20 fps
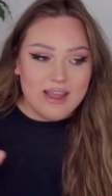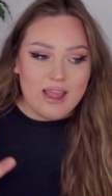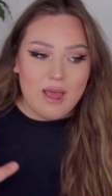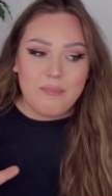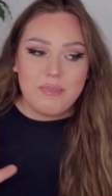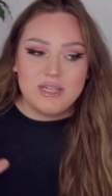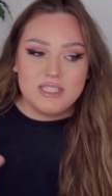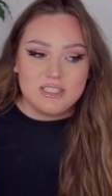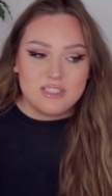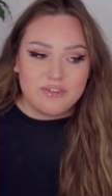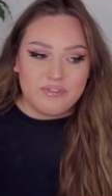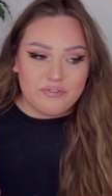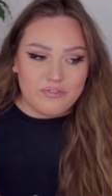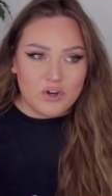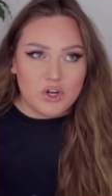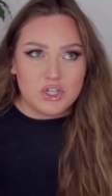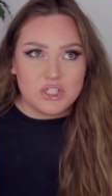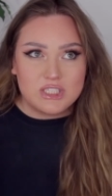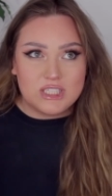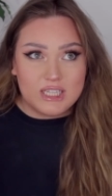that means the
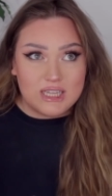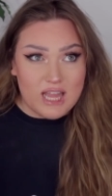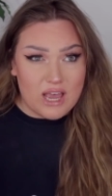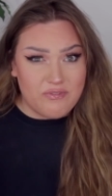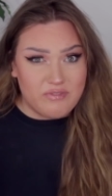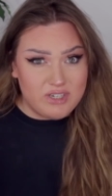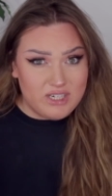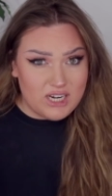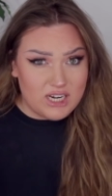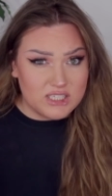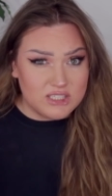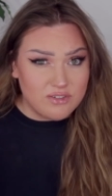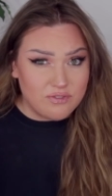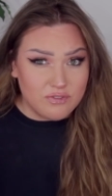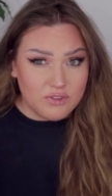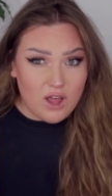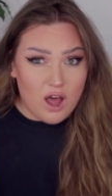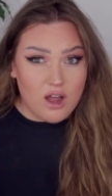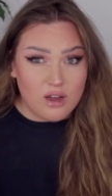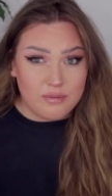first 11 days of
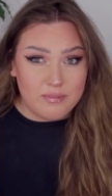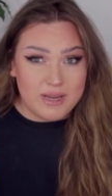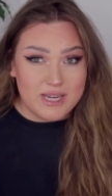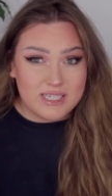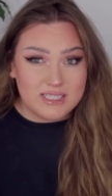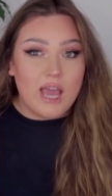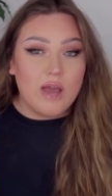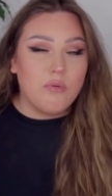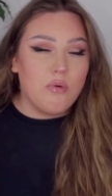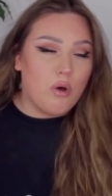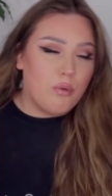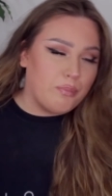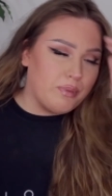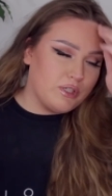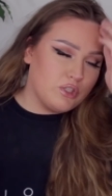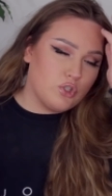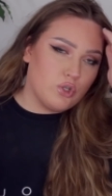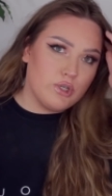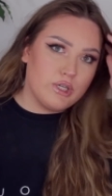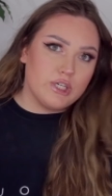Vlogmas, it won't be
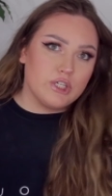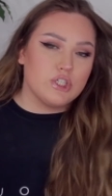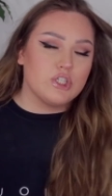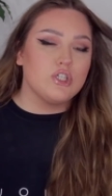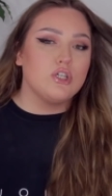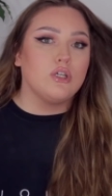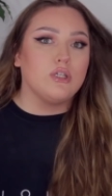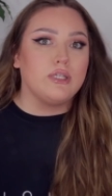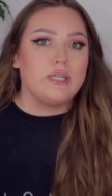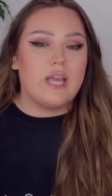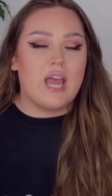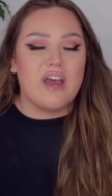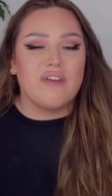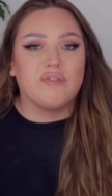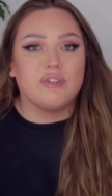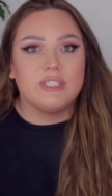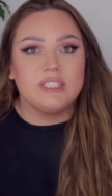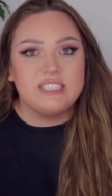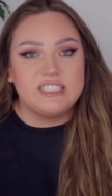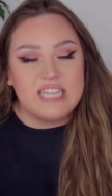traditionally
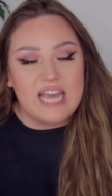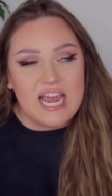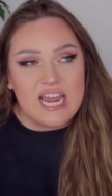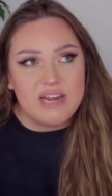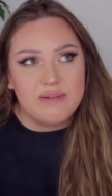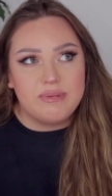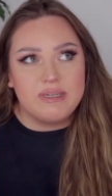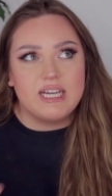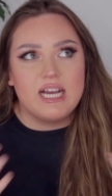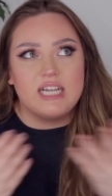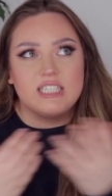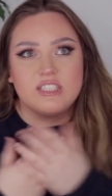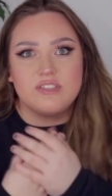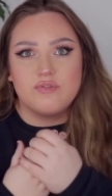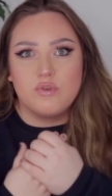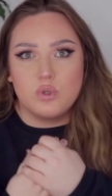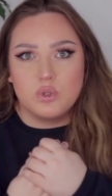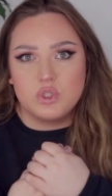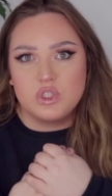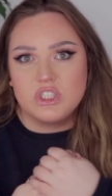every day because
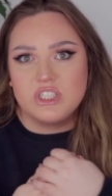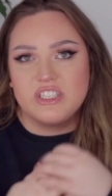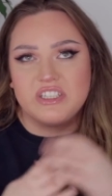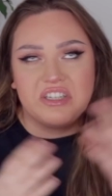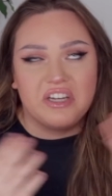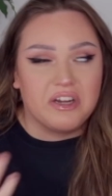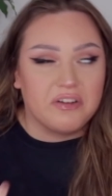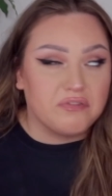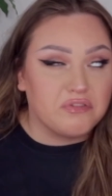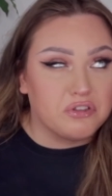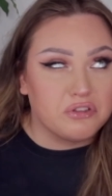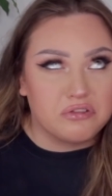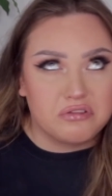unfortunately I have to